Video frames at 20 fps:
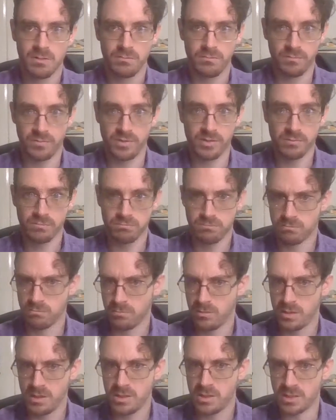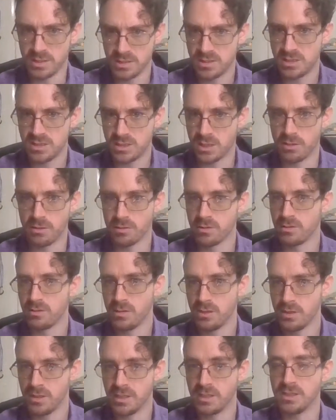they're considered
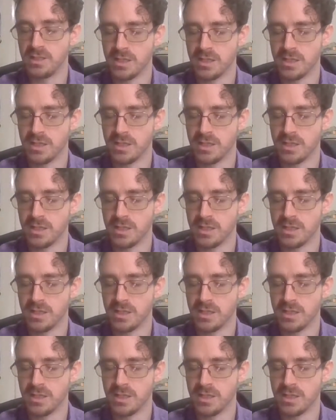and